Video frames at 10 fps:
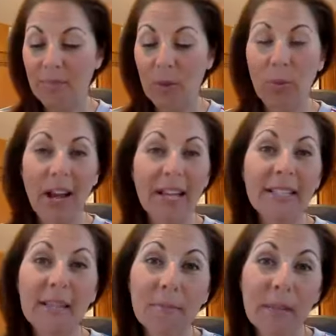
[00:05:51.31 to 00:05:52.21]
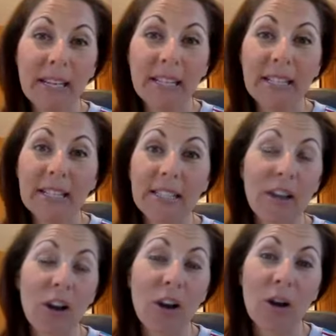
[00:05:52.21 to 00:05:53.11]
Rice and beans
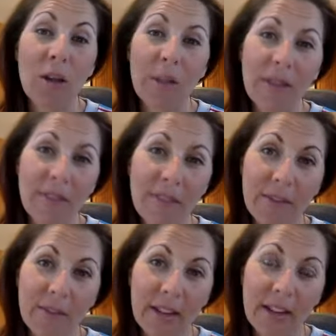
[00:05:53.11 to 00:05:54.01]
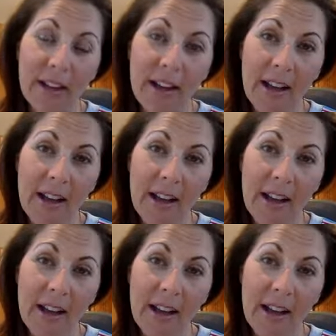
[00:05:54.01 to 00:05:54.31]
are my favorite